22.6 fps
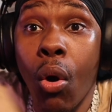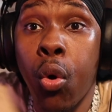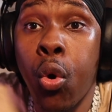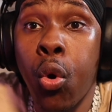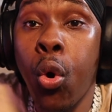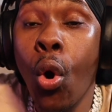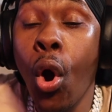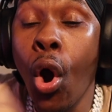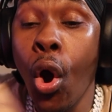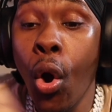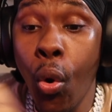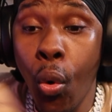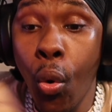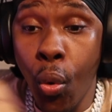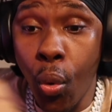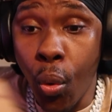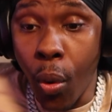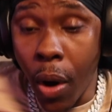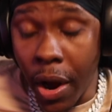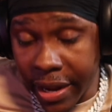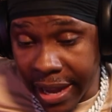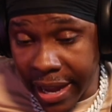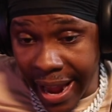whew,
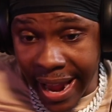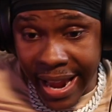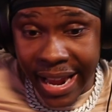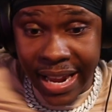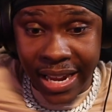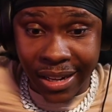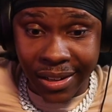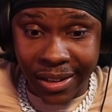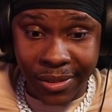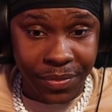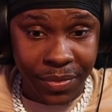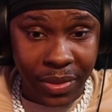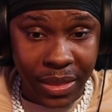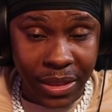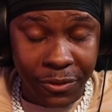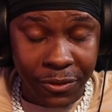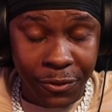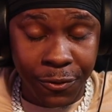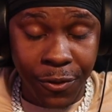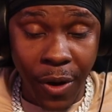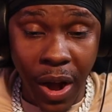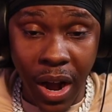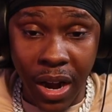okay.
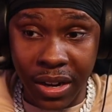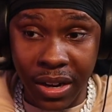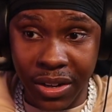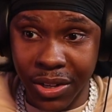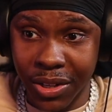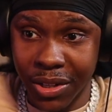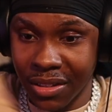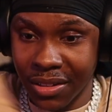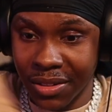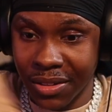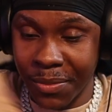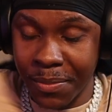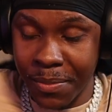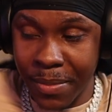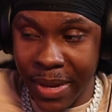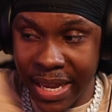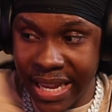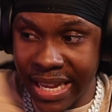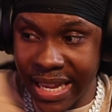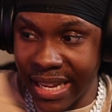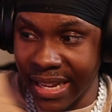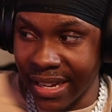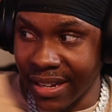Fuck
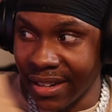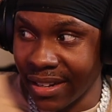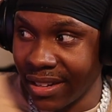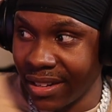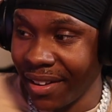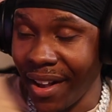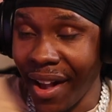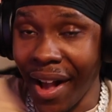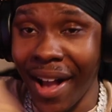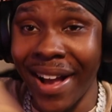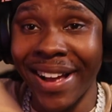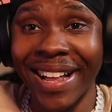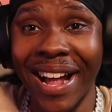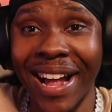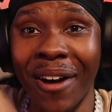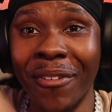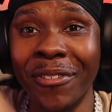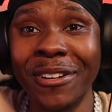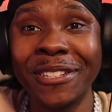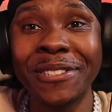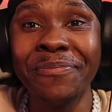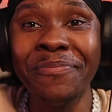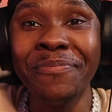me. That
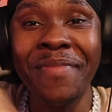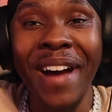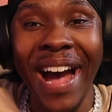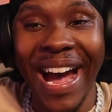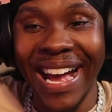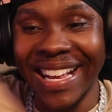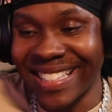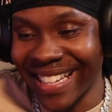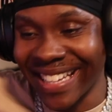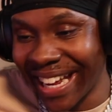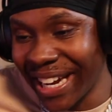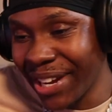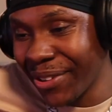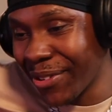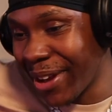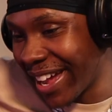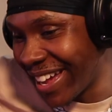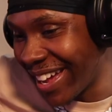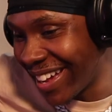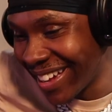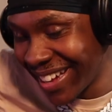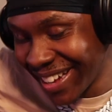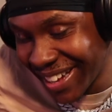was mad.
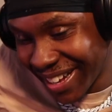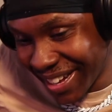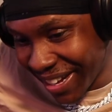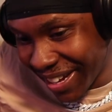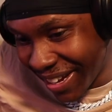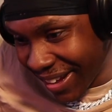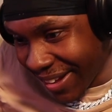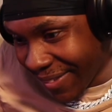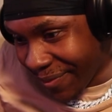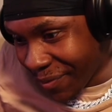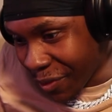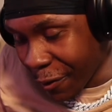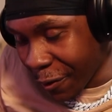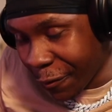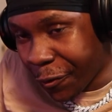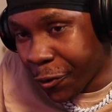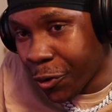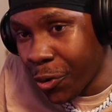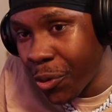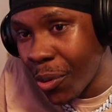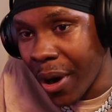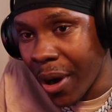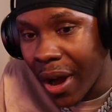Anyway, the
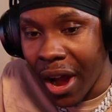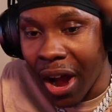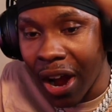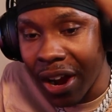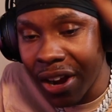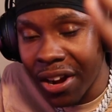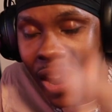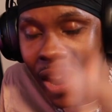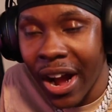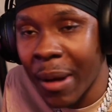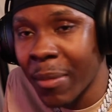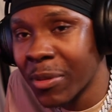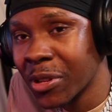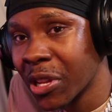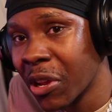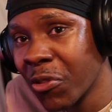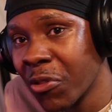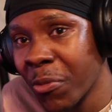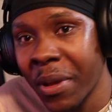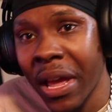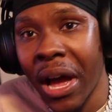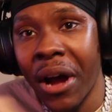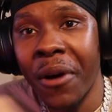full uncut episode
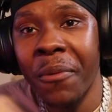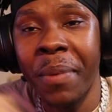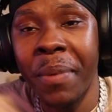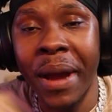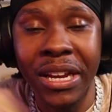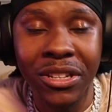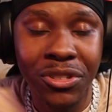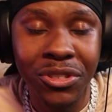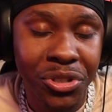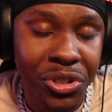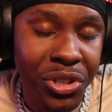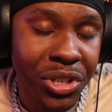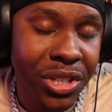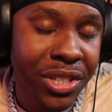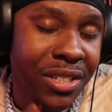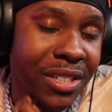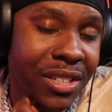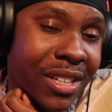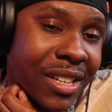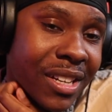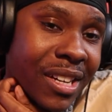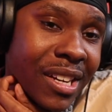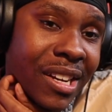will be out on Patreon.
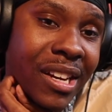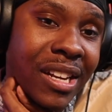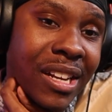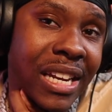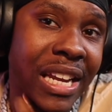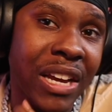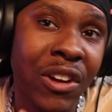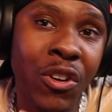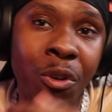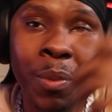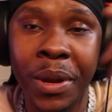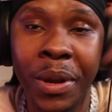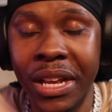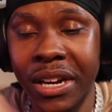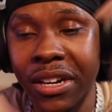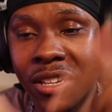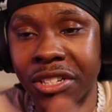Link will be in the